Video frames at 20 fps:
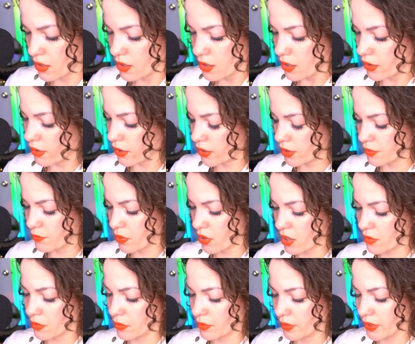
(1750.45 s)
could
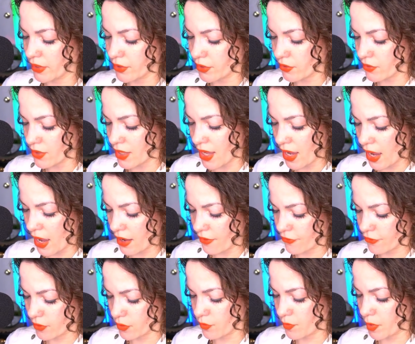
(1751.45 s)
probably do that
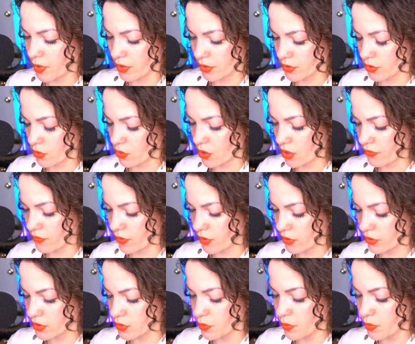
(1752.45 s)
for the Perk Squad folks.